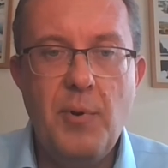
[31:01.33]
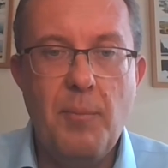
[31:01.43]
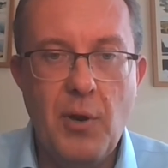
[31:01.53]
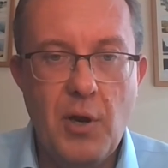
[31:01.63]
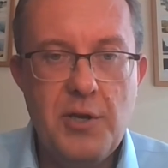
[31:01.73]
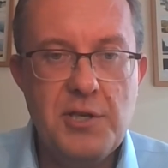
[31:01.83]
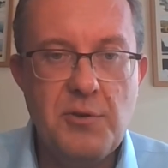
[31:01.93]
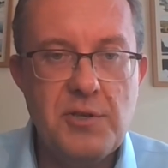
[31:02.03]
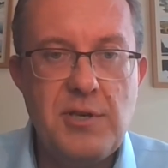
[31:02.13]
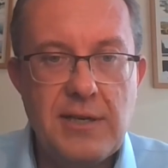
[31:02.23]
but
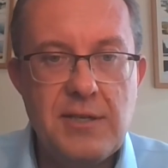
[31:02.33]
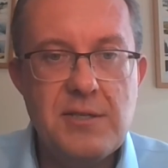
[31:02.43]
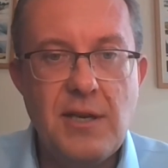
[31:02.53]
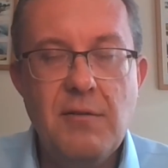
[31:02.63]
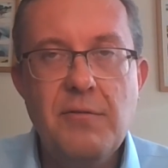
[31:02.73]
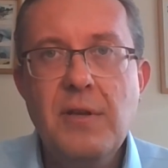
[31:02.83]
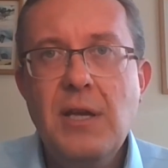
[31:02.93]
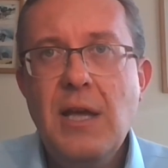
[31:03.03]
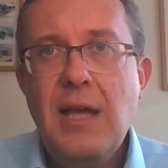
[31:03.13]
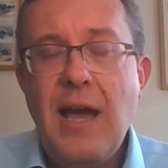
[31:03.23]
looking to extract itself.
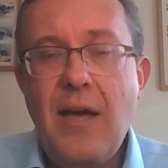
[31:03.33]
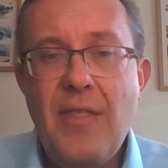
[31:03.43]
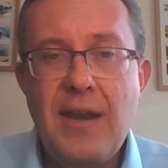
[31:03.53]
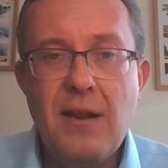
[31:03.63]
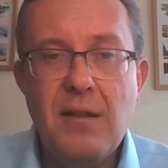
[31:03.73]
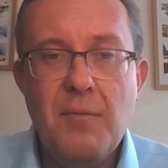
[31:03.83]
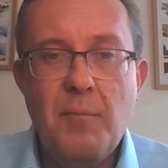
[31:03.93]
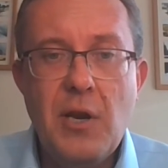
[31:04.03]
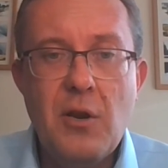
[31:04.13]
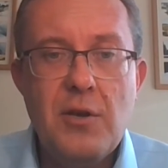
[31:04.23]
And then
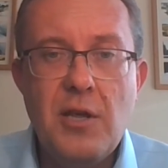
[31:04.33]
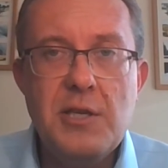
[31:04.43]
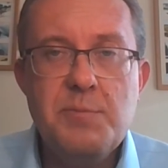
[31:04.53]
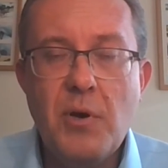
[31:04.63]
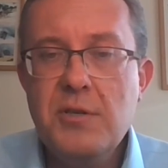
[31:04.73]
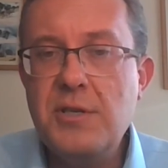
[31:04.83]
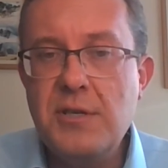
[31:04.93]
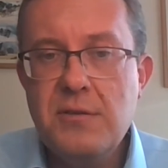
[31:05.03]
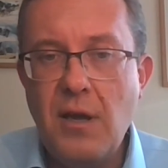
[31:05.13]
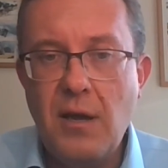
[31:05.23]
it'll be looking at these
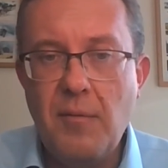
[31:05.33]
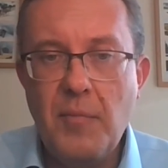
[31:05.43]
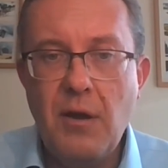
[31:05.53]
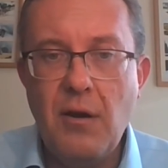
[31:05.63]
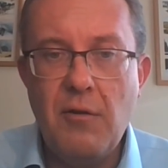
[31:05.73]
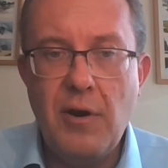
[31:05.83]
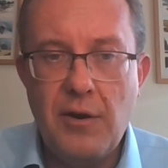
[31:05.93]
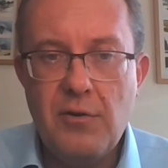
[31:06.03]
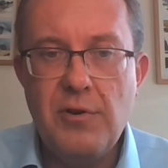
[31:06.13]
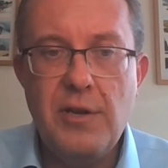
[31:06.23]
policies
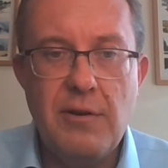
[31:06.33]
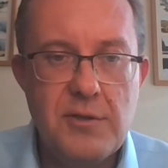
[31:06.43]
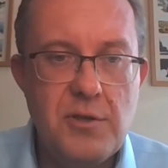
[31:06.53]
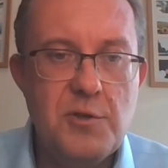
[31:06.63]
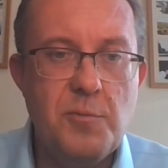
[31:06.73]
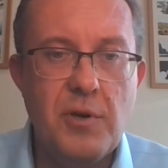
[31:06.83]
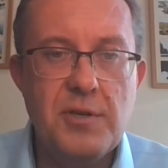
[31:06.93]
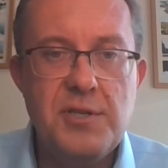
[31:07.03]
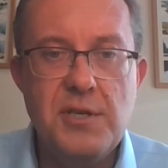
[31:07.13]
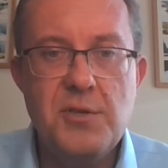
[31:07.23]
around green, around social
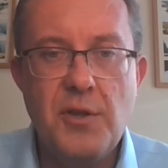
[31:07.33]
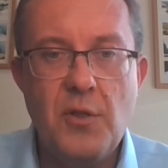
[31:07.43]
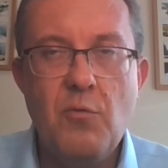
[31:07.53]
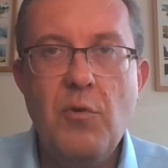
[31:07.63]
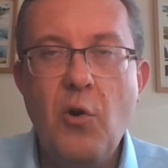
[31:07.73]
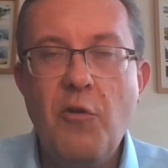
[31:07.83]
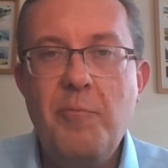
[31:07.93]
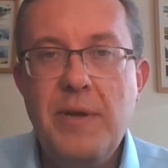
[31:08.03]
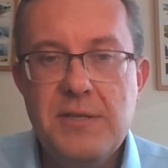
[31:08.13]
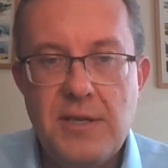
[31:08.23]
policies. So I think the
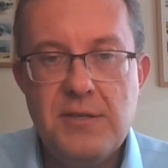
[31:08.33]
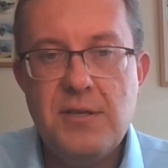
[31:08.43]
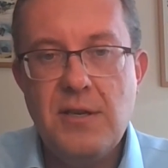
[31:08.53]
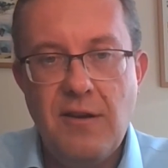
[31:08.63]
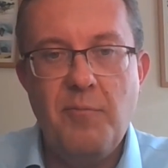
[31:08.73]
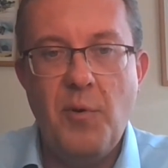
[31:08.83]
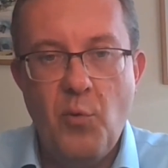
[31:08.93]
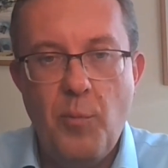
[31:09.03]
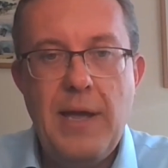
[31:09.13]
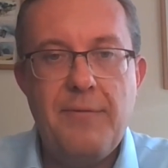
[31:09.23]
role of business and
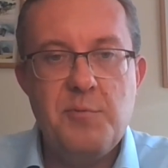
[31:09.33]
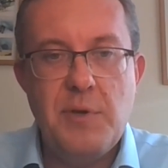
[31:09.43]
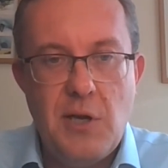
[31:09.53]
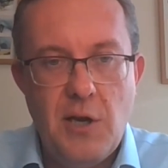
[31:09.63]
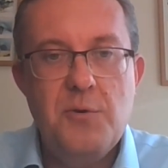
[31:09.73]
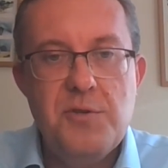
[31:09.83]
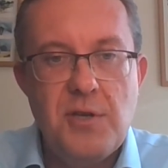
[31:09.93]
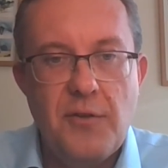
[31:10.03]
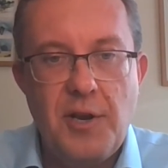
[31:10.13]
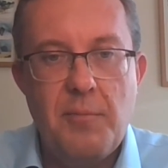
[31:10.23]
government will have to be
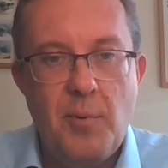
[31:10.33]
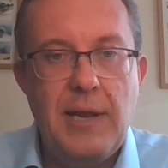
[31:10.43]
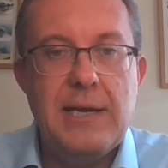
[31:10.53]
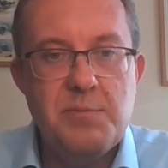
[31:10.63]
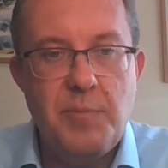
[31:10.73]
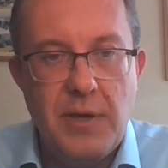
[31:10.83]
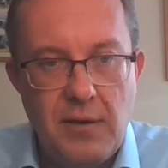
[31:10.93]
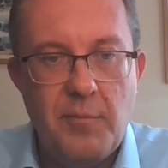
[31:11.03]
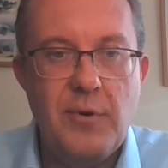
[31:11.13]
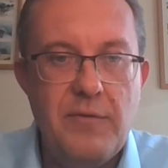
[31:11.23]
closer than it probably has
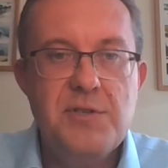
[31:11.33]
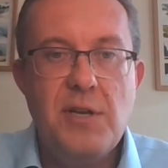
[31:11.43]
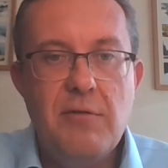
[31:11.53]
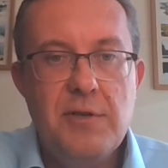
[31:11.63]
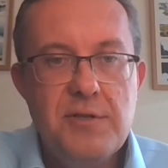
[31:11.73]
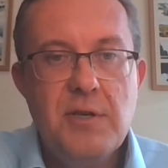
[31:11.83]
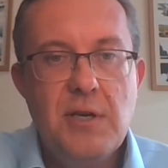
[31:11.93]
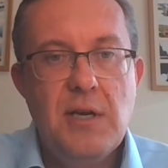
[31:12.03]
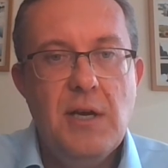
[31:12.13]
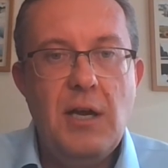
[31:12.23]
been in previous eras,